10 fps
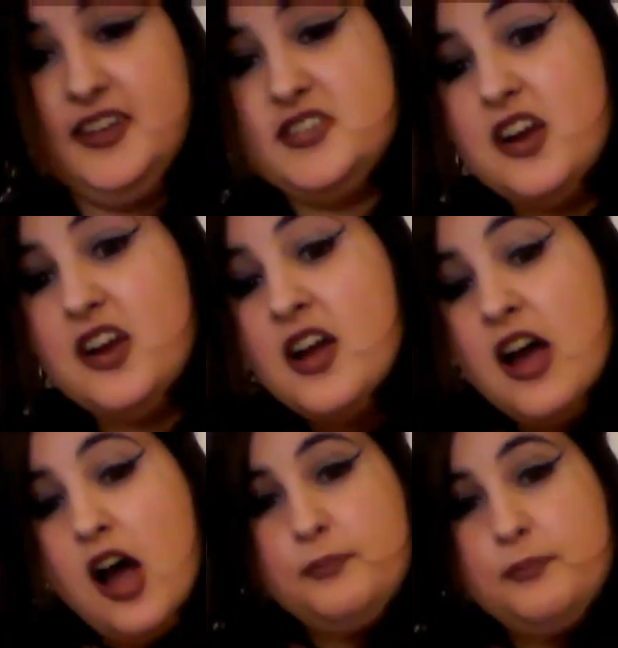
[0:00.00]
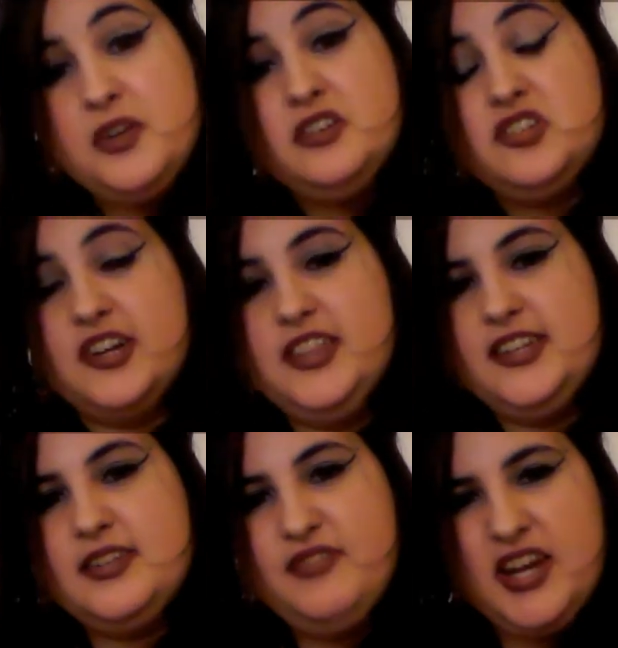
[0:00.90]
So, hope you enjoyed
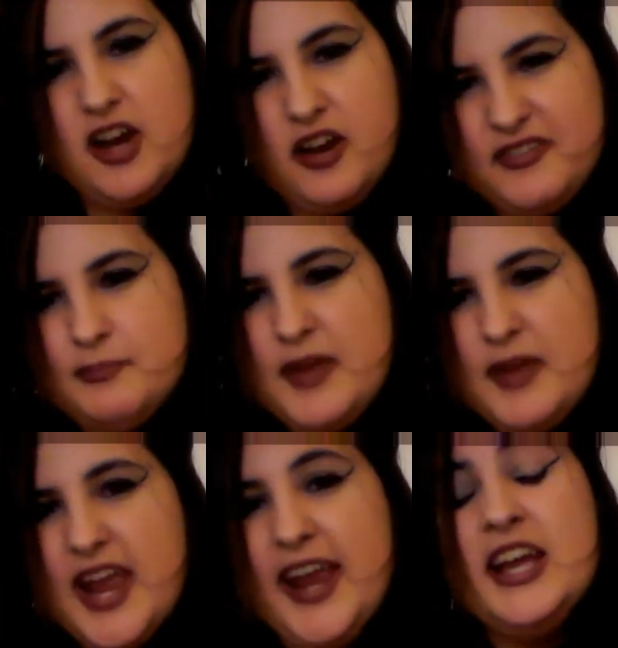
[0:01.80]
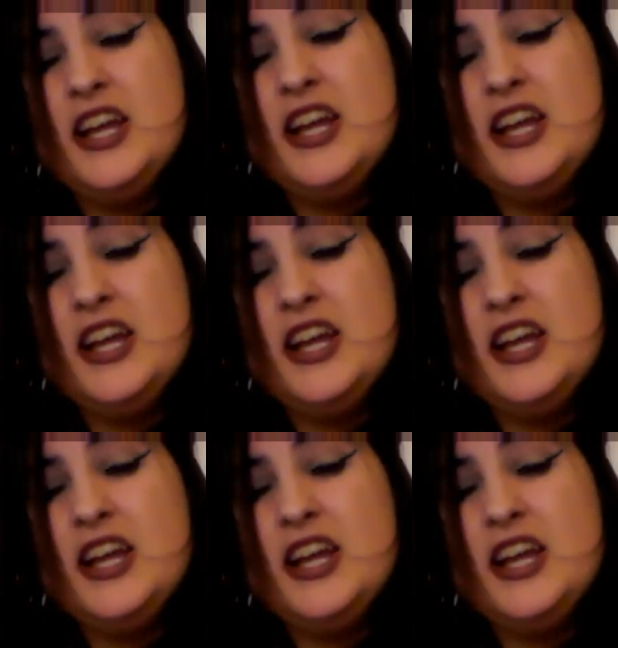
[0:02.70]
this video from me,